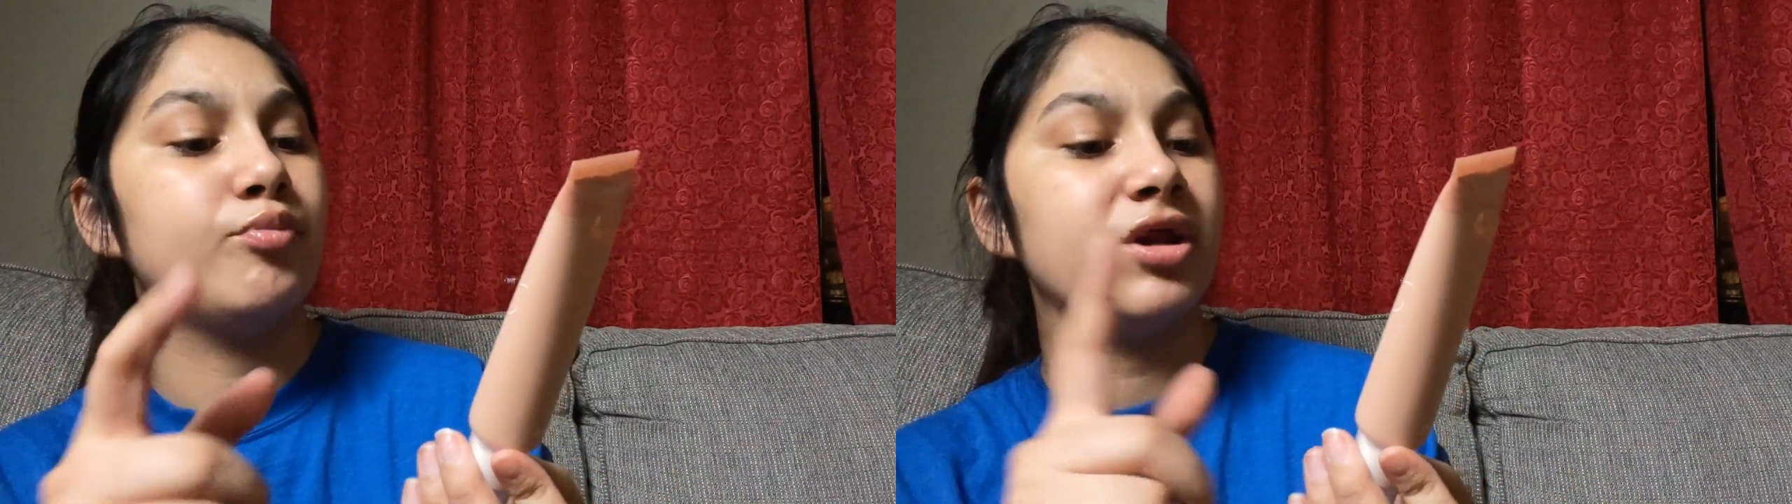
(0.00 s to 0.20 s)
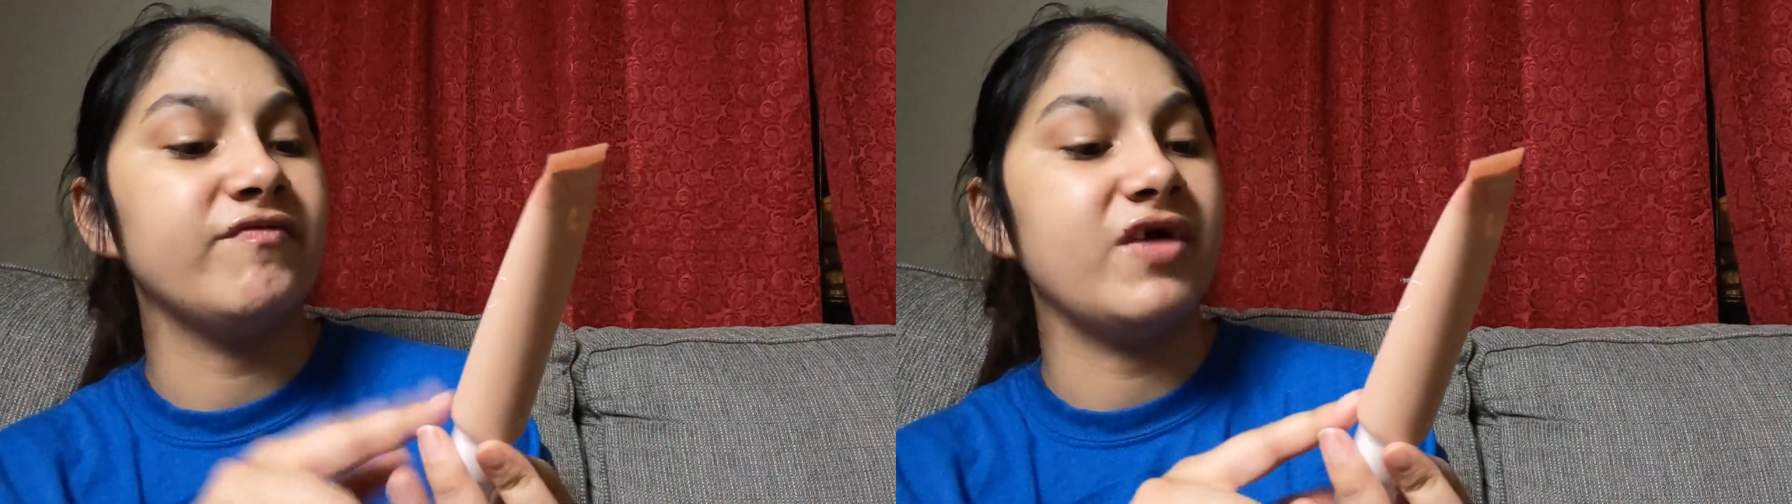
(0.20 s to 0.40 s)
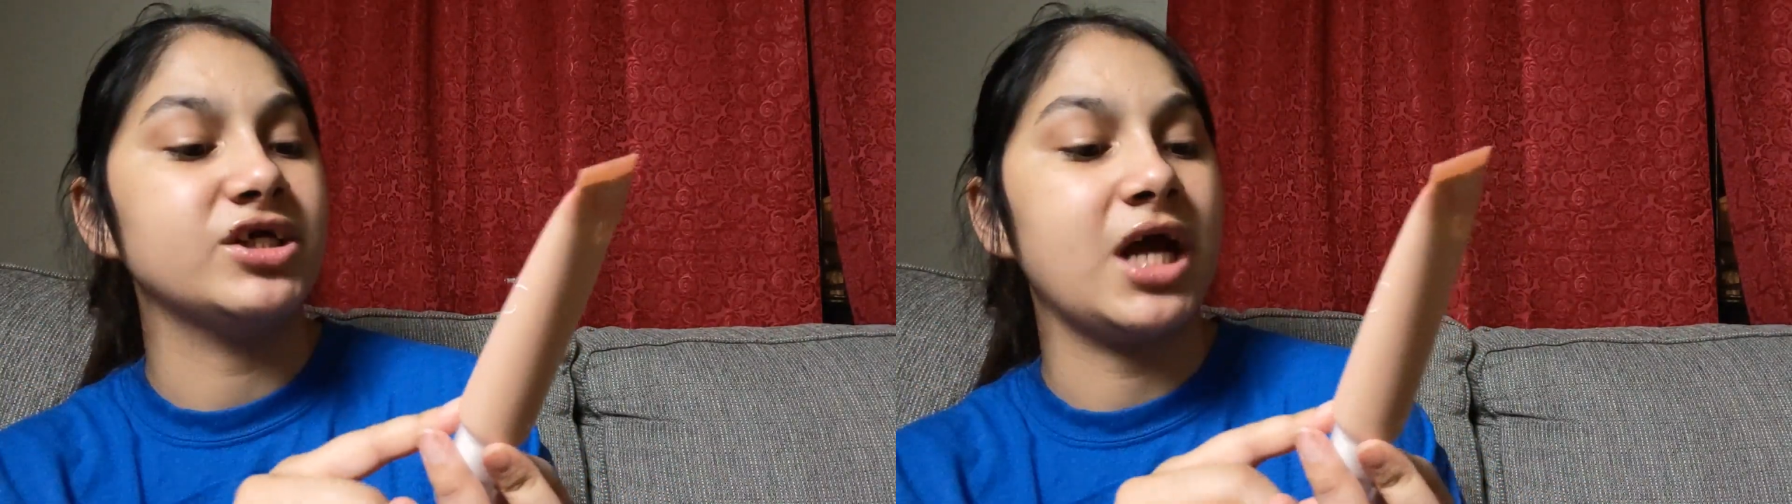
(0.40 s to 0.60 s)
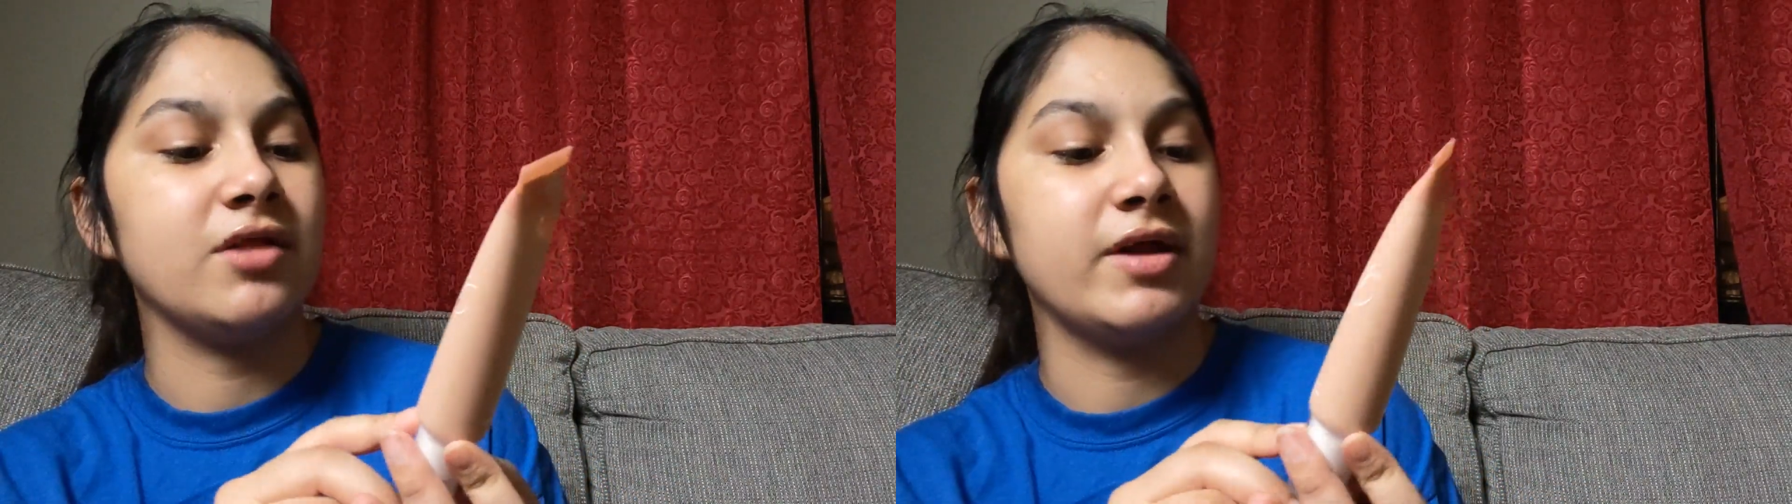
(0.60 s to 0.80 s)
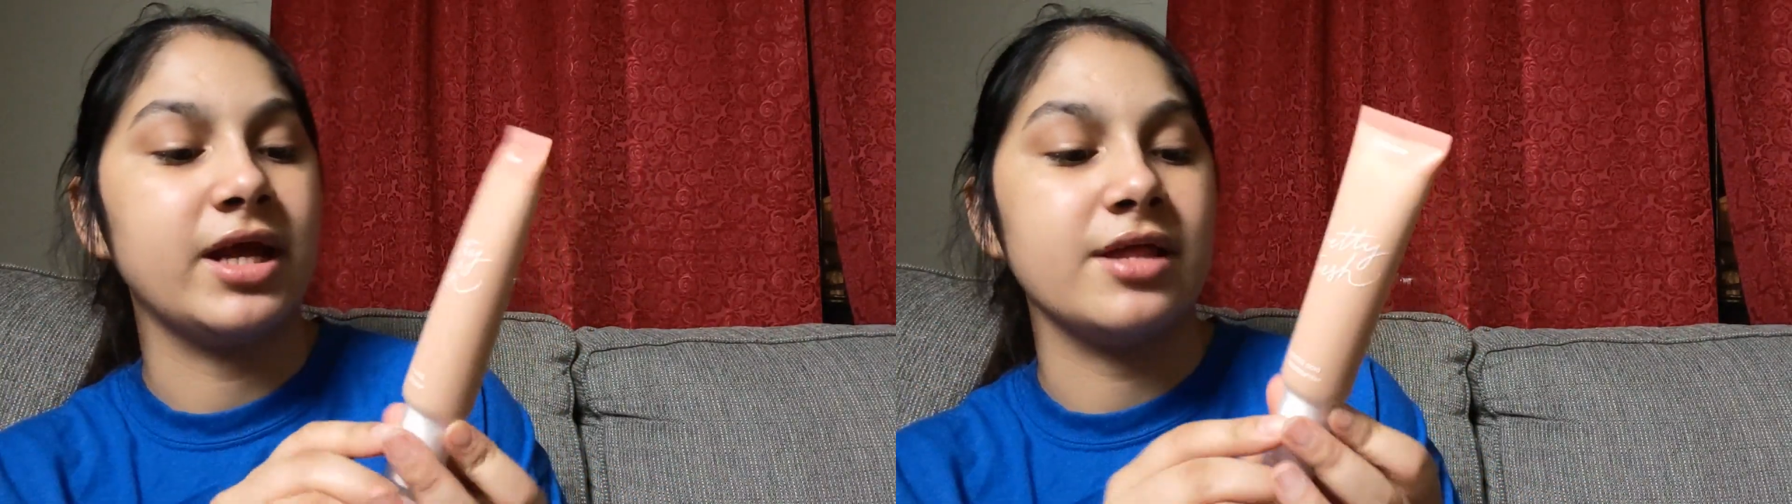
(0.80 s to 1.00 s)
Pretty fresh
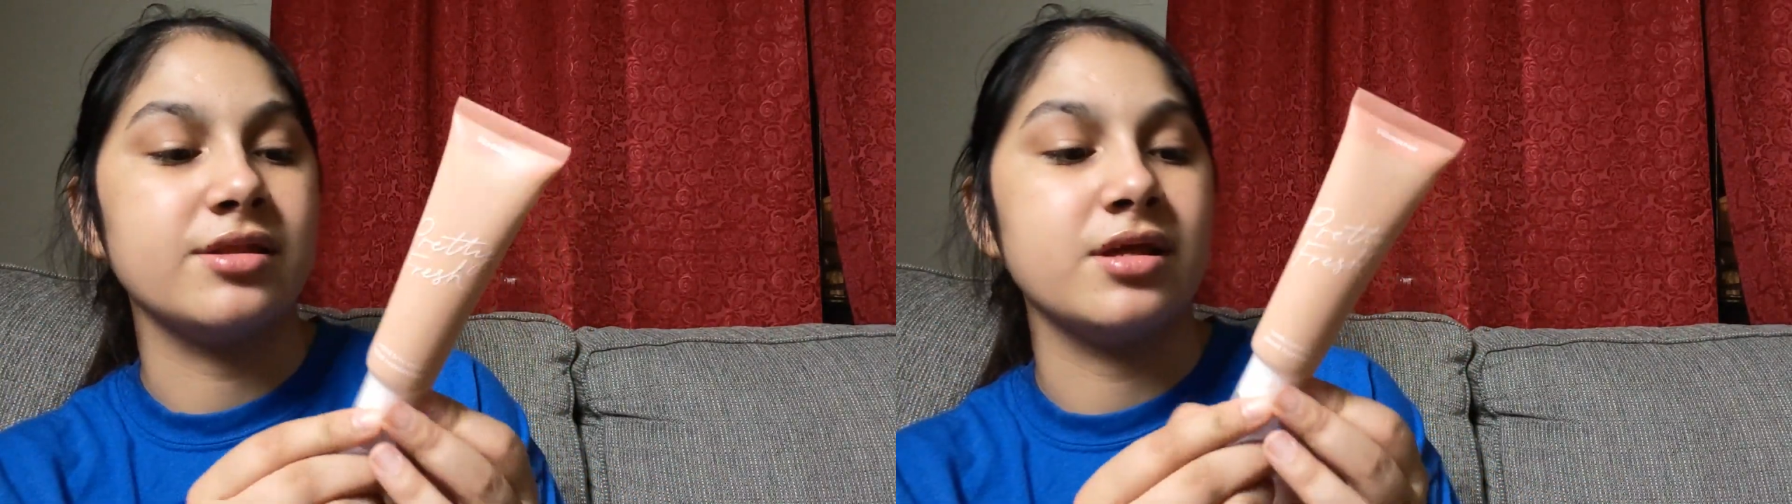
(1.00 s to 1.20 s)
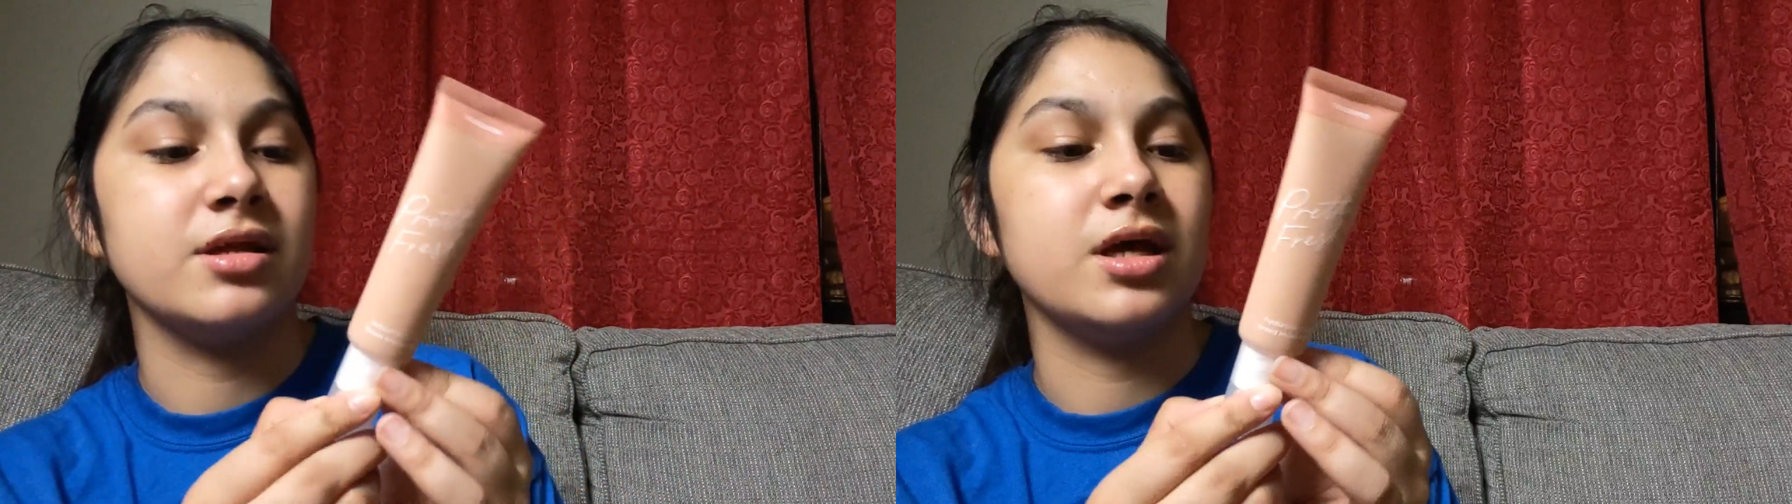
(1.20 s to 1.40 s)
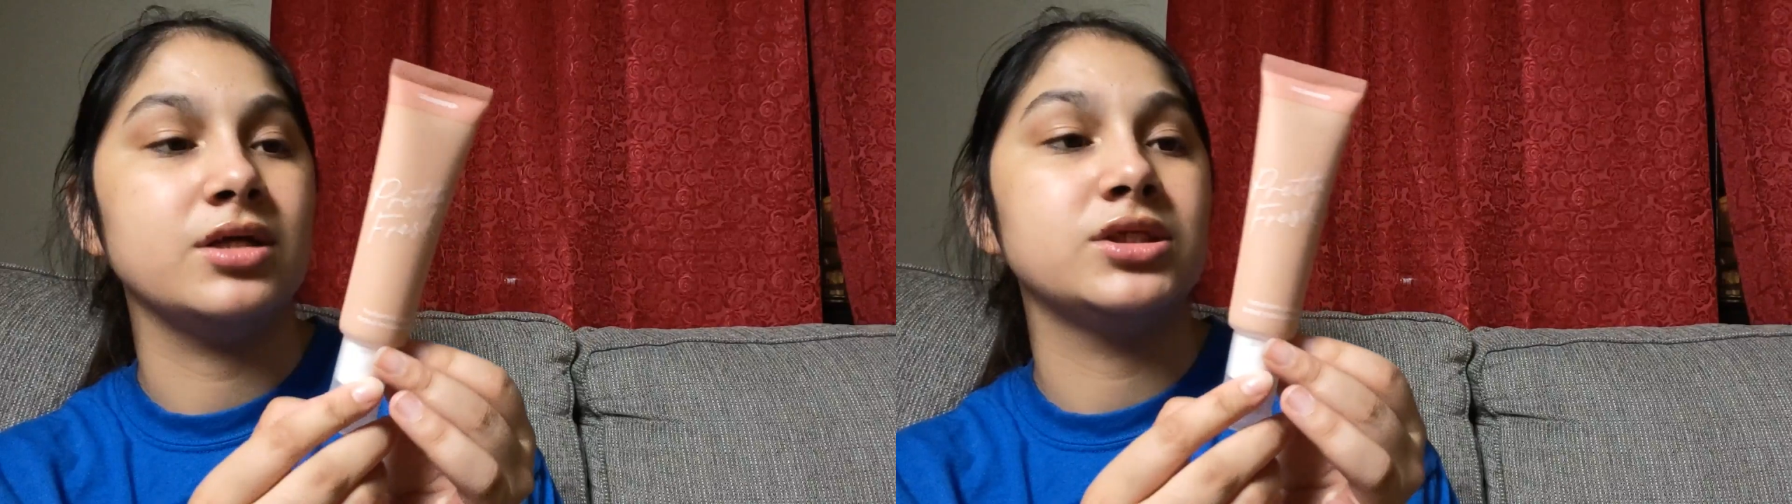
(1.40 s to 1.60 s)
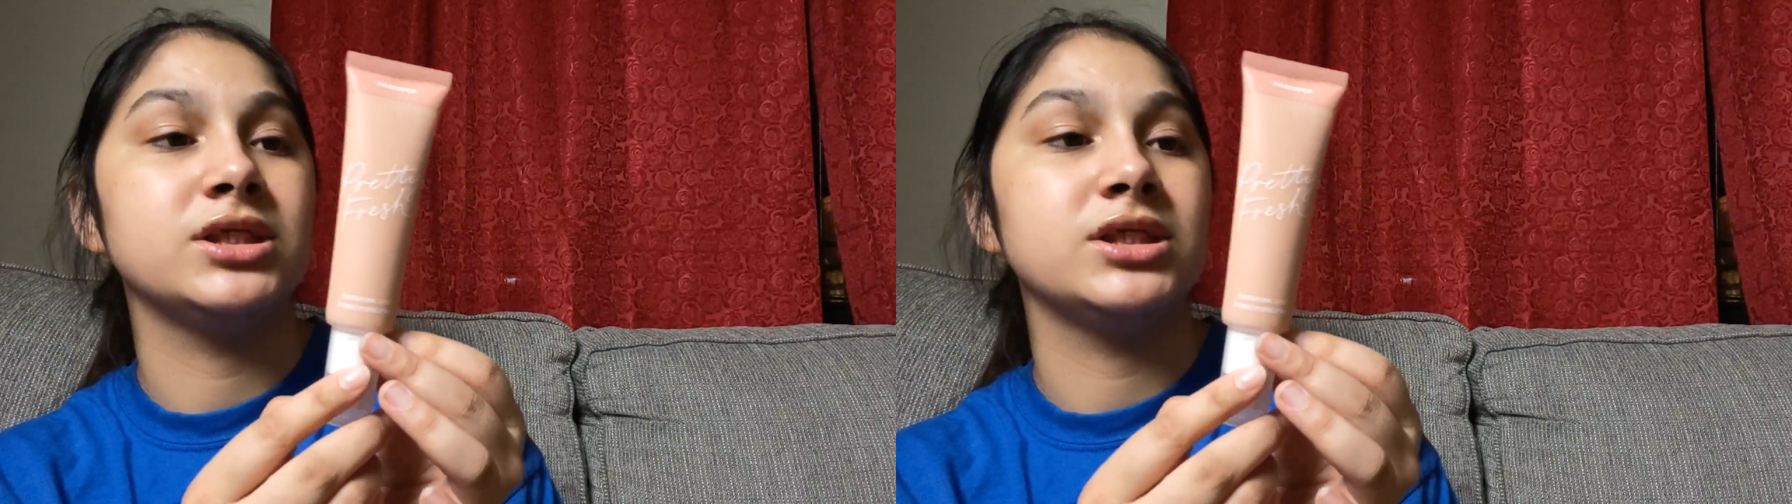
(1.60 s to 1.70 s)
hyaluronic acid